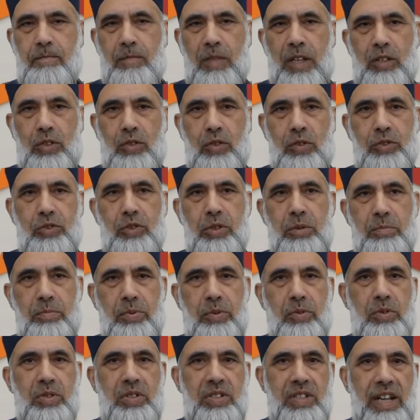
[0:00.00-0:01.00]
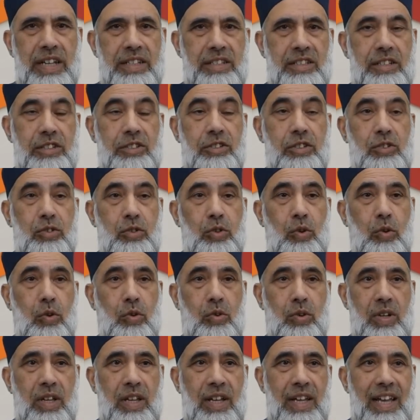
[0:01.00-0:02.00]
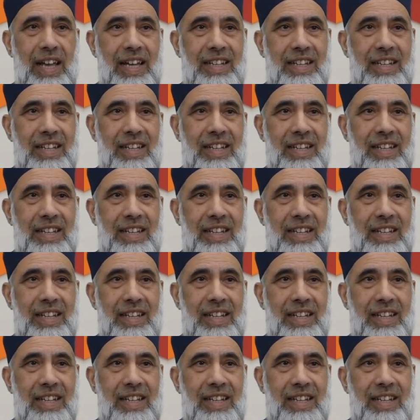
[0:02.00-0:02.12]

It's also important actually to talk